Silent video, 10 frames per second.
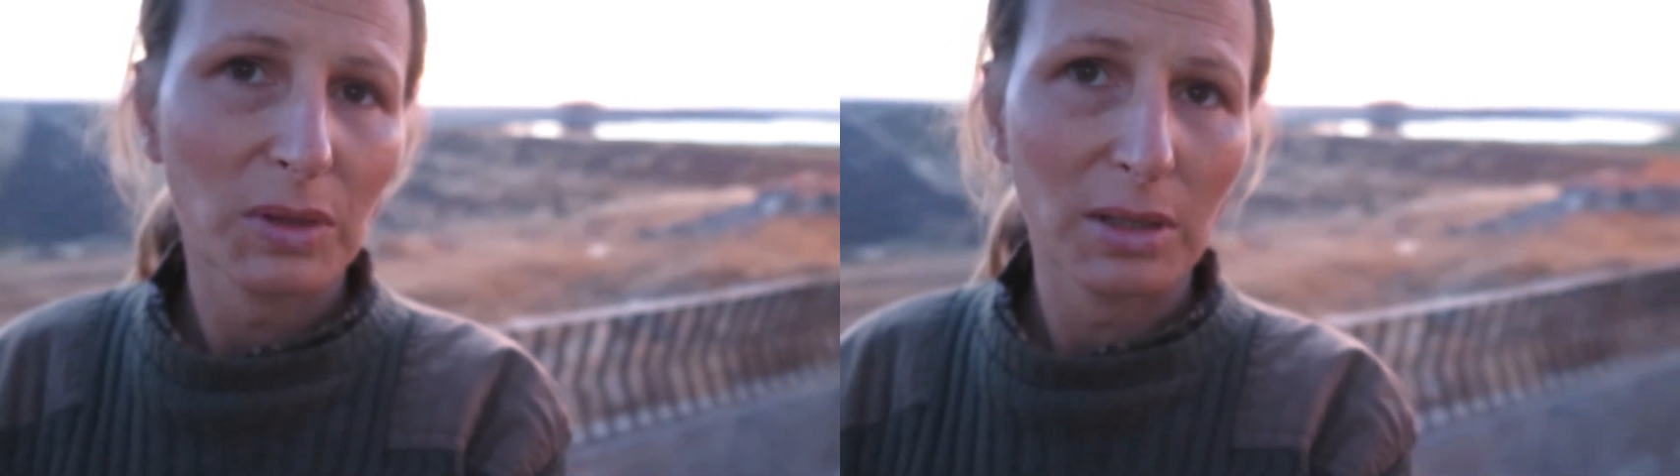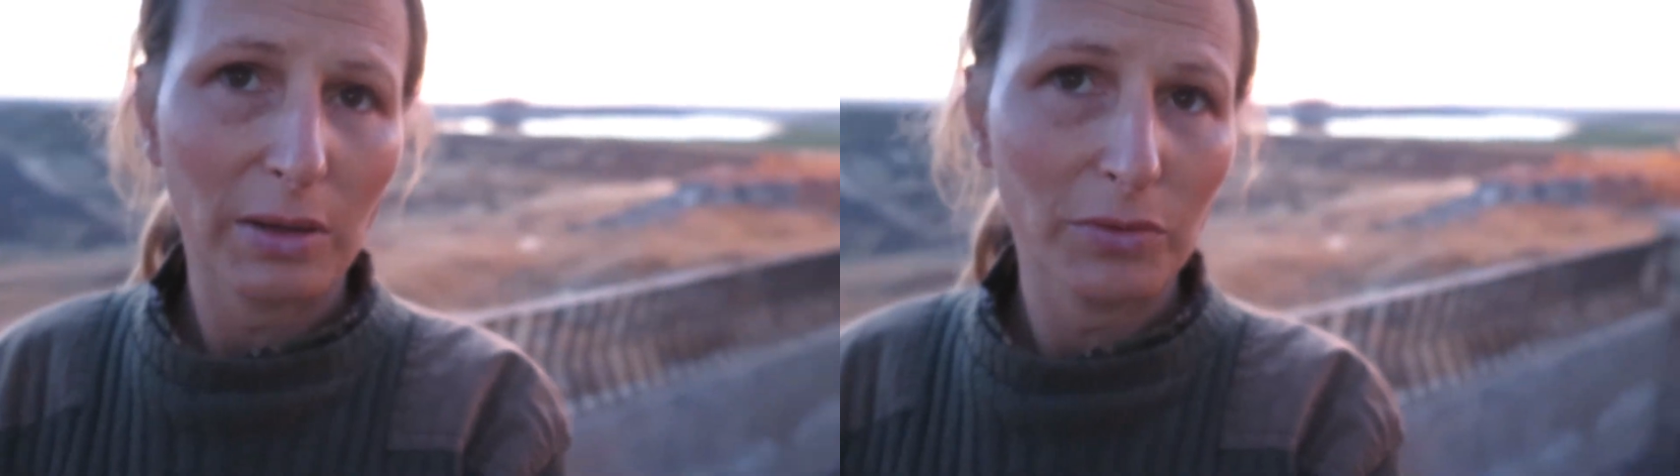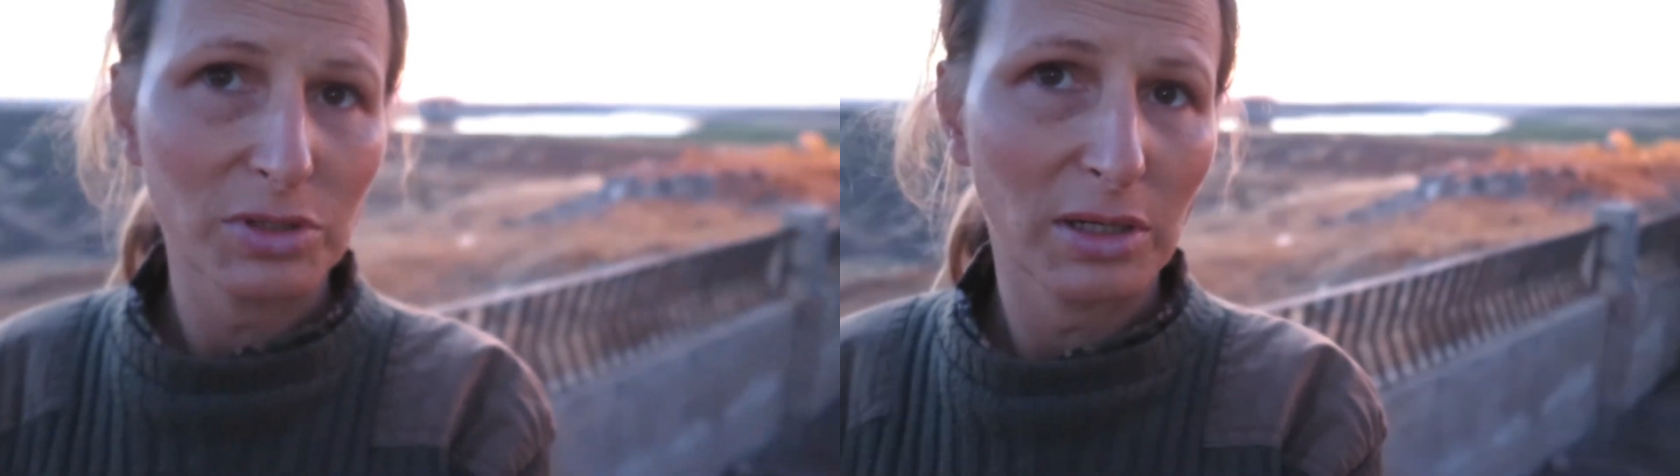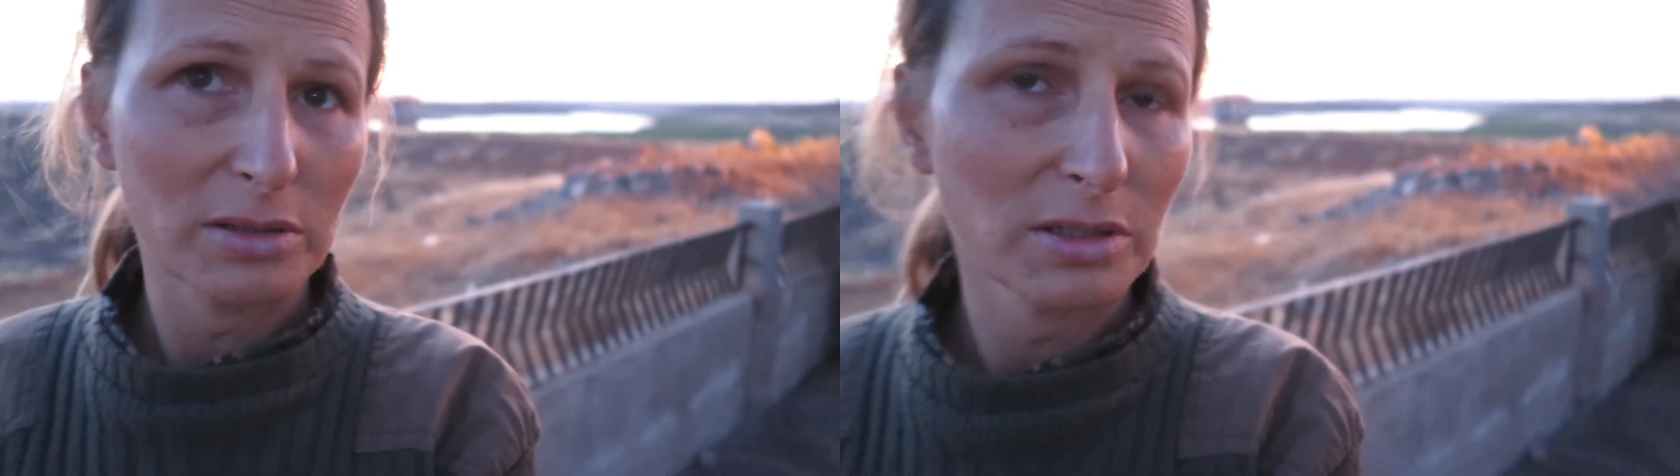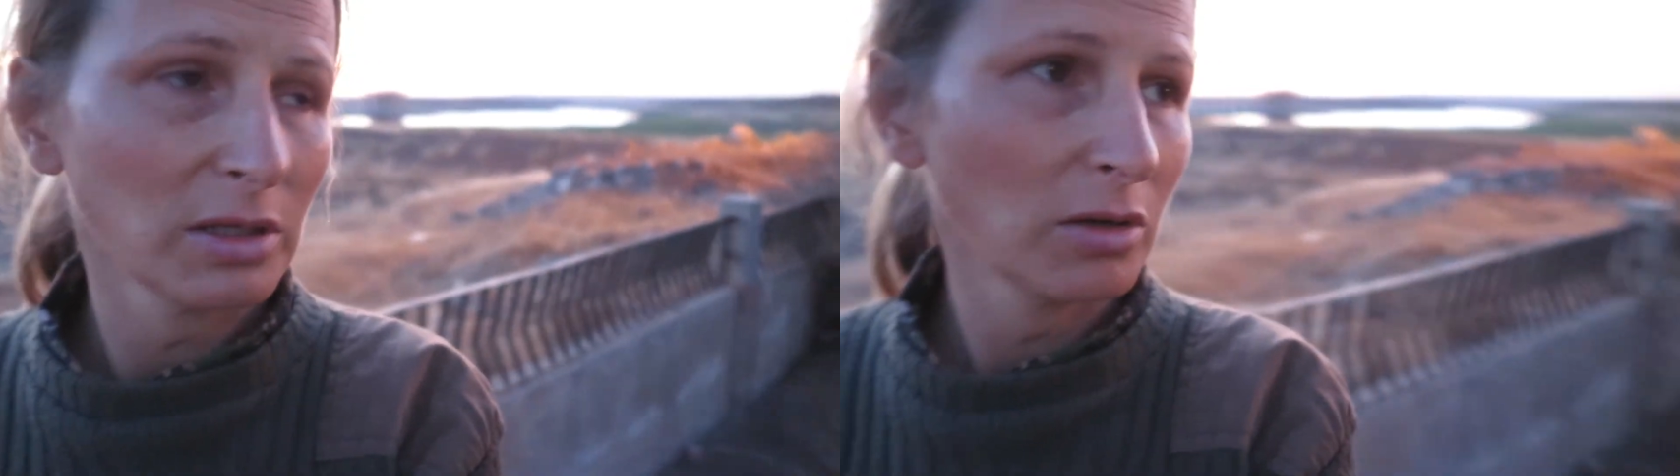that was the
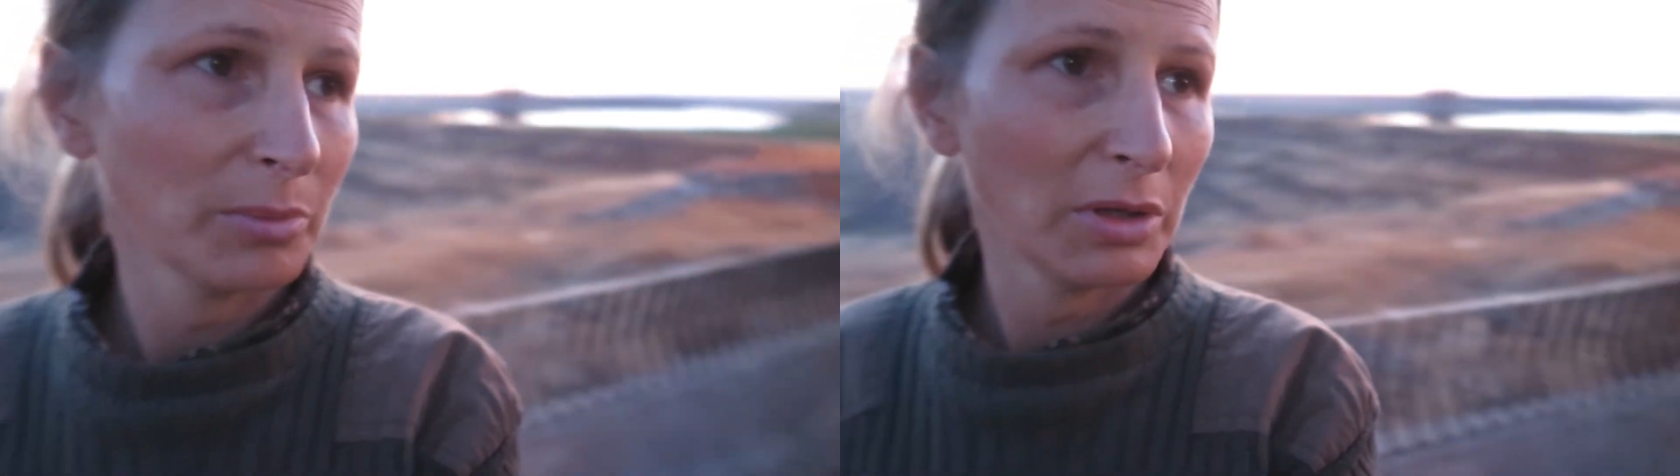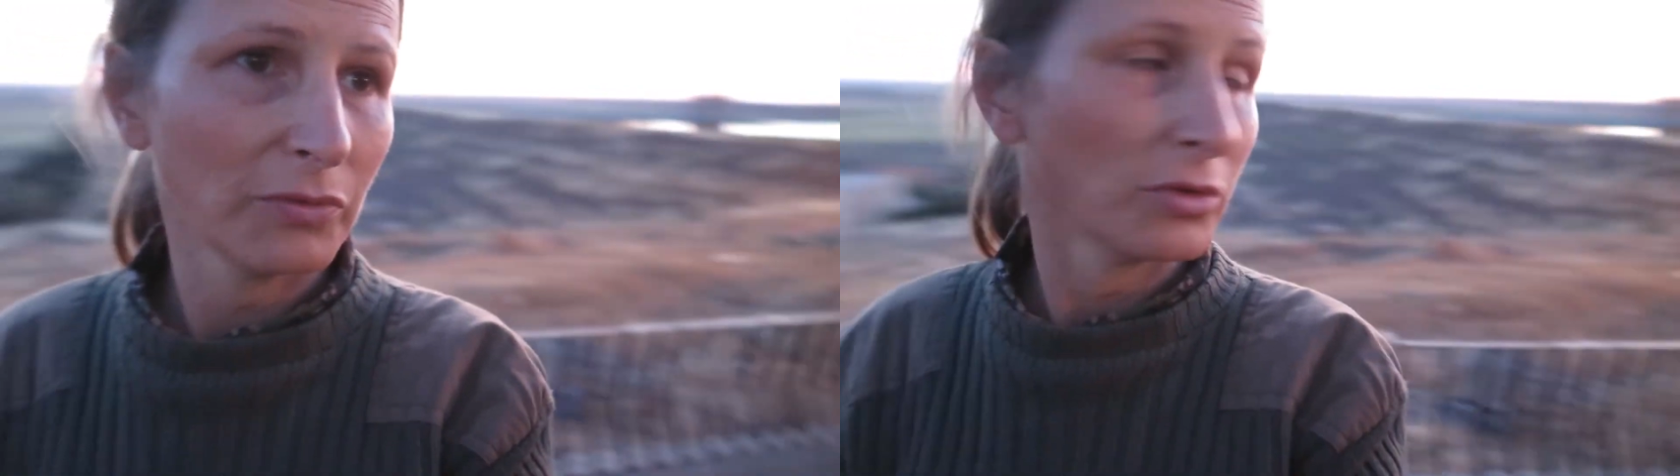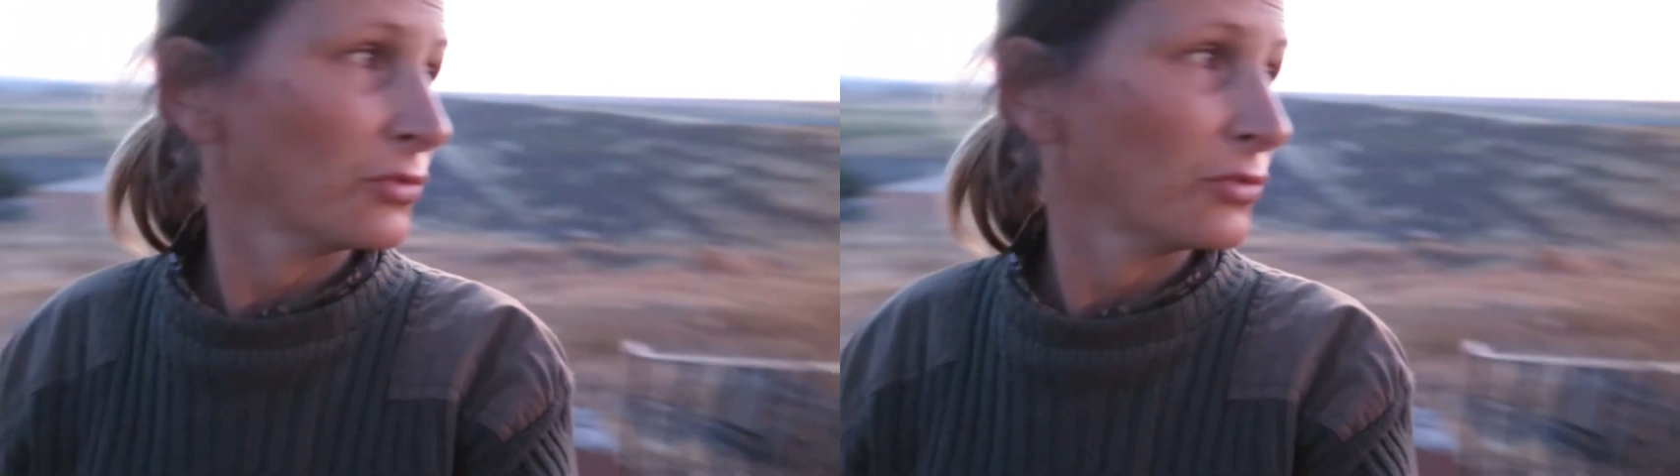housing compound for